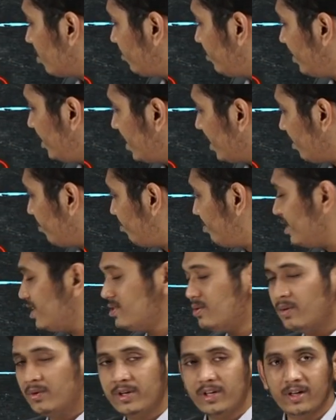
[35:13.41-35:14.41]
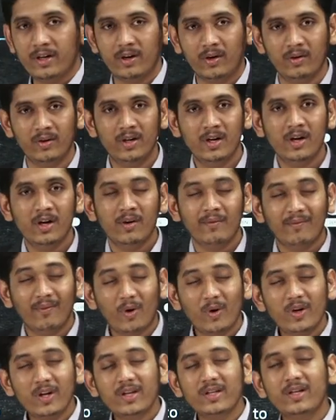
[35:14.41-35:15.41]
of India. Please note it down.
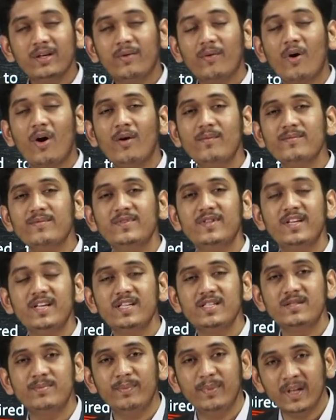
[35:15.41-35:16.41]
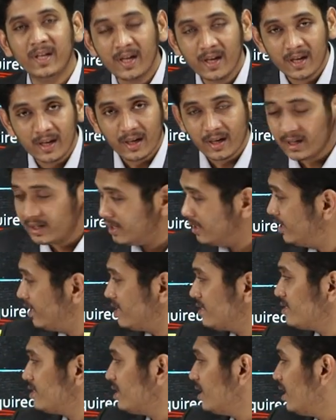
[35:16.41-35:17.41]
What are the norms these
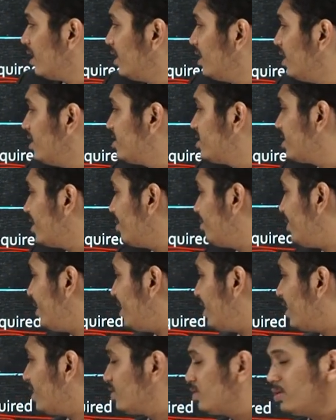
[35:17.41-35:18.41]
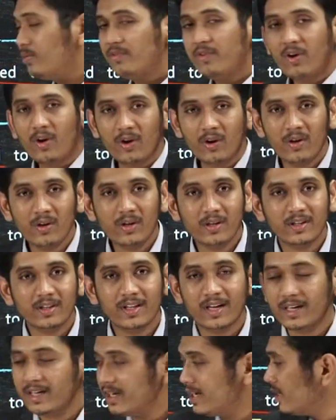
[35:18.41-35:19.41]
digital media should follow?
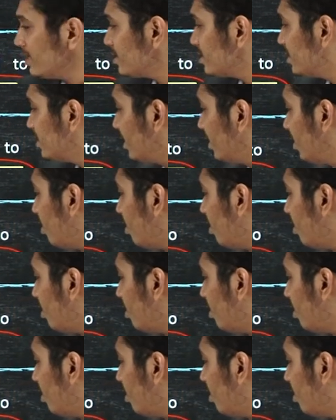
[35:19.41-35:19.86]
That is the